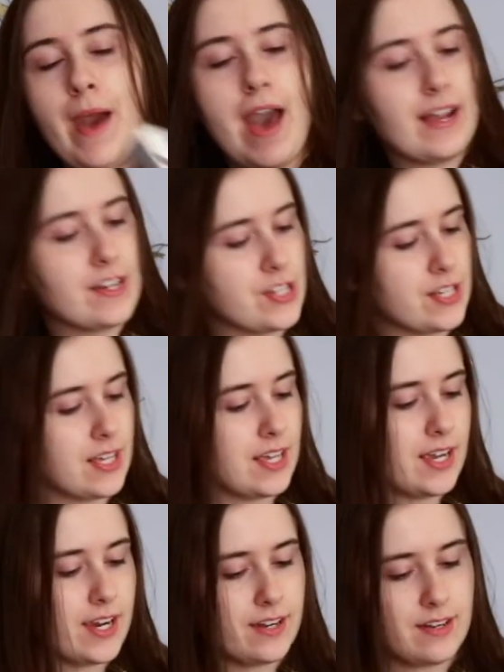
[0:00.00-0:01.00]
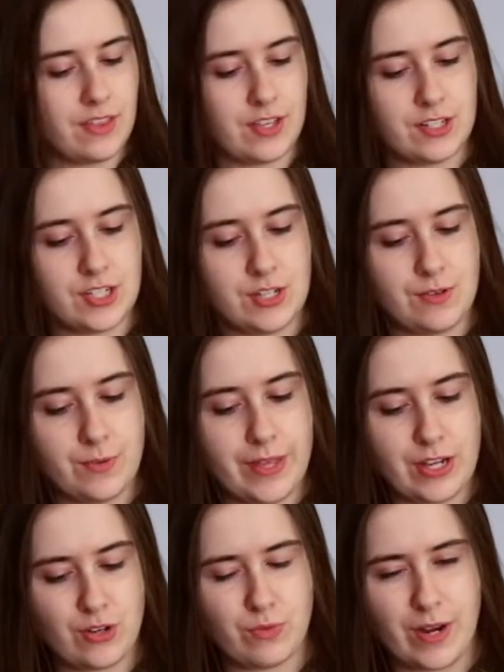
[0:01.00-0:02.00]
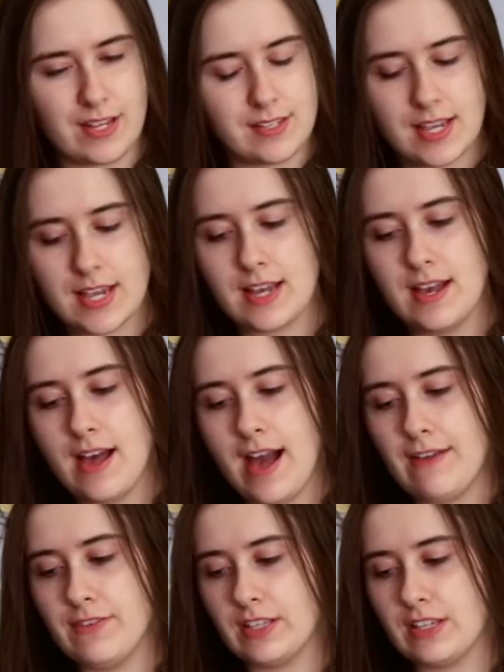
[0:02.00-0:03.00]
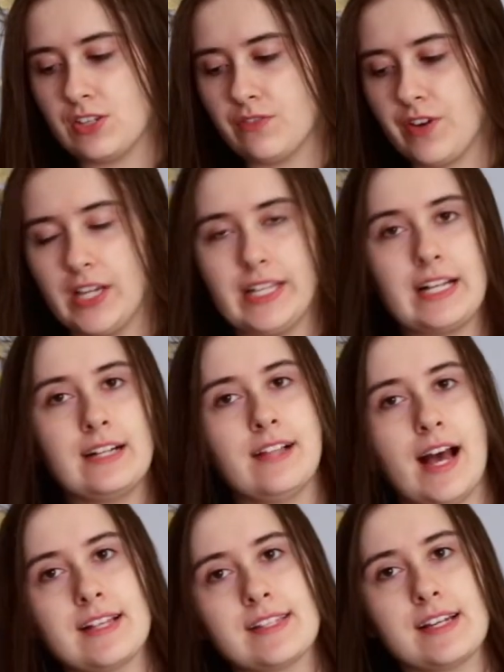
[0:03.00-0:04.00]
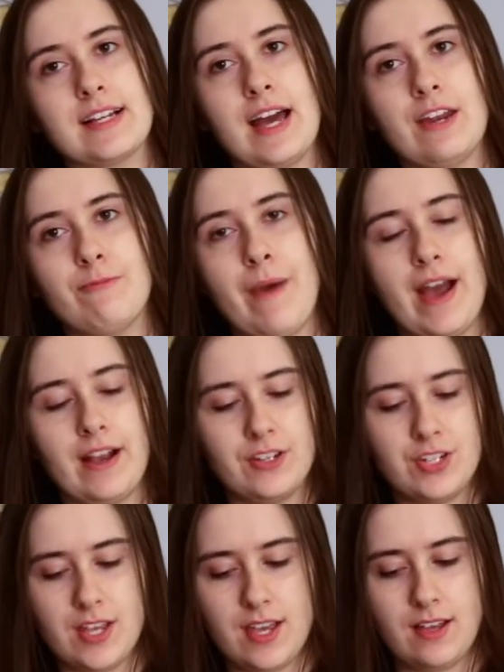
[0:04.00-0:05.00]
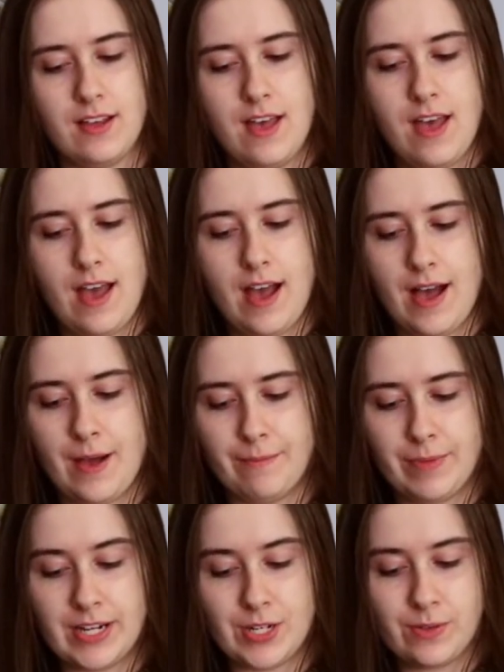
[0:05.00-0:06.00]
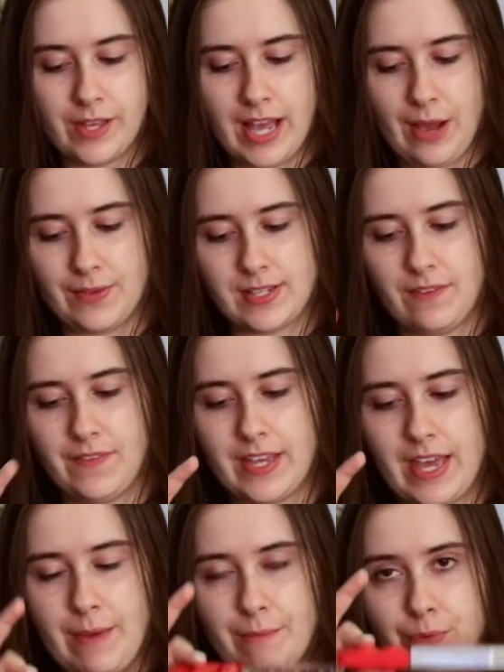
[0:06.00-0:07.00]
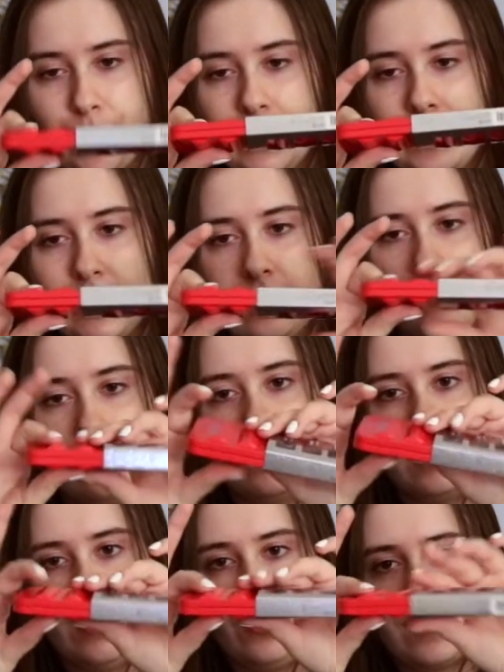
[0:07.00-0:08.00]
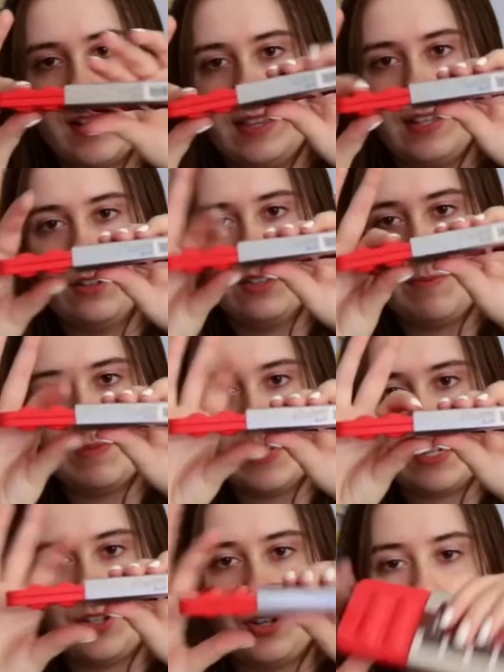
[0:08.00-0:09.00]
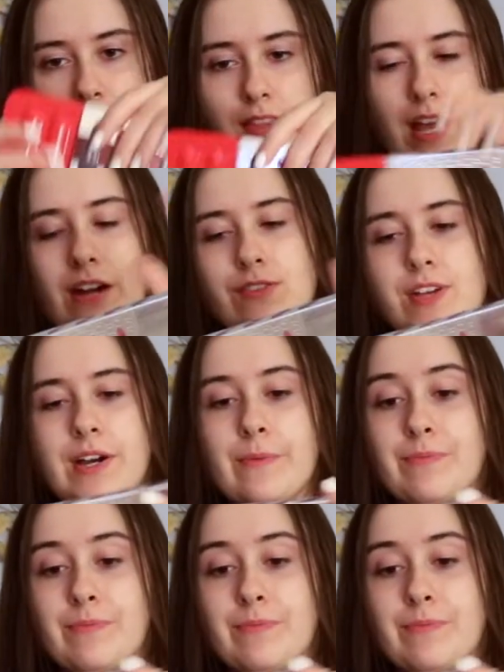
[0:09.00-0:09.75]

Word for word: packaging here, nothing too like crazy. I feel like these are very like classic kind of packaging, um, but I do like how it's kind of like imprinted. Looks like little lipstick tubes in there, so.